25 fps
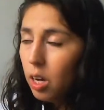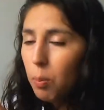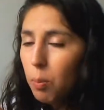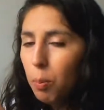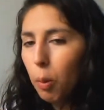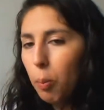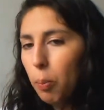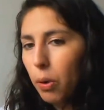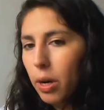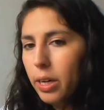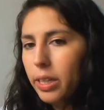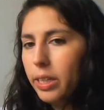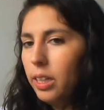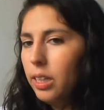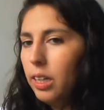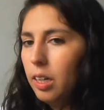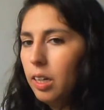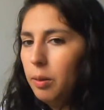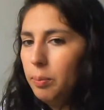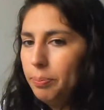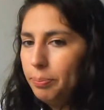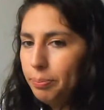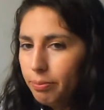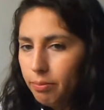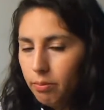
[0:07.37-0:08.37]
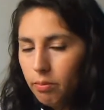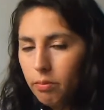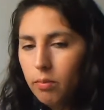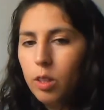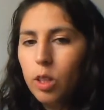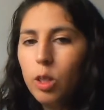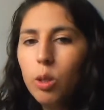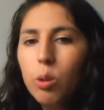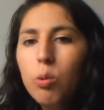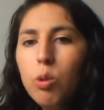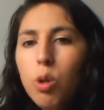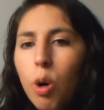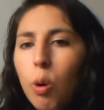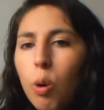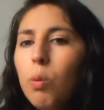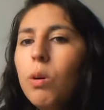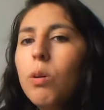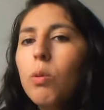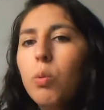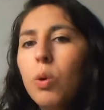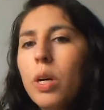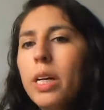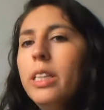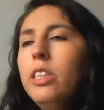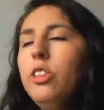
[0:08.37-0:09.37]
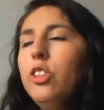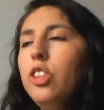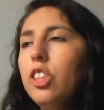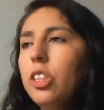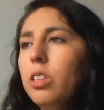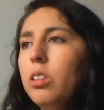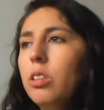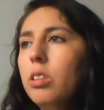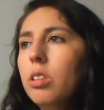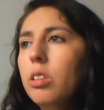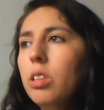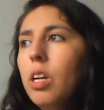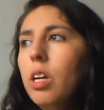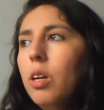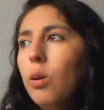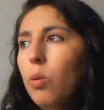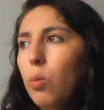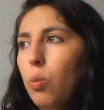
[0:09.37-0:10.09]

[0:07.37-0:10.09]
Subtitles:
but break it up. You know what range is.